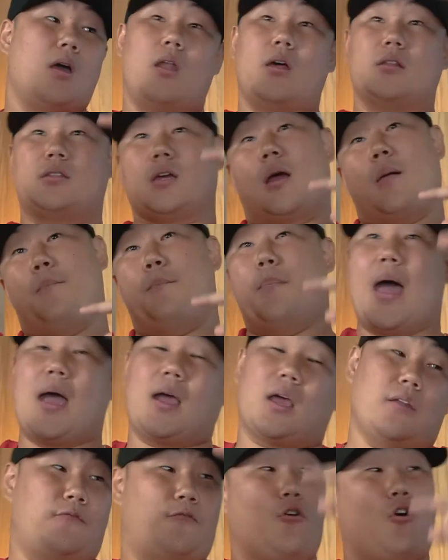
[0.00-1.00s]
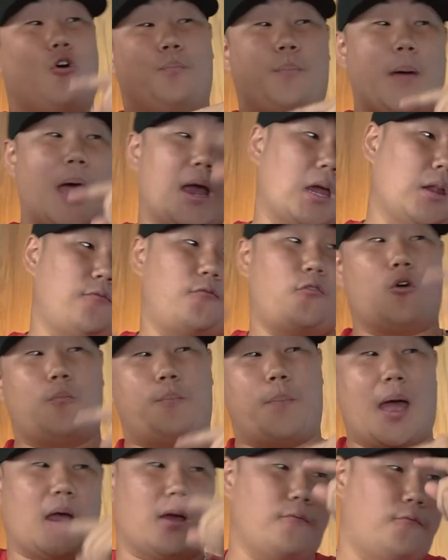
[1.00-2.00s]
And it's like a back and forth
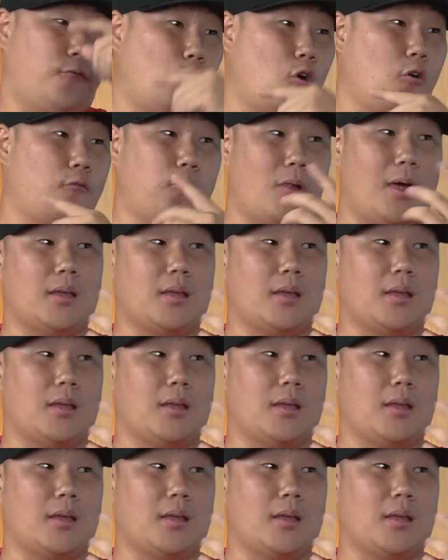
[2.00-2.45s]
for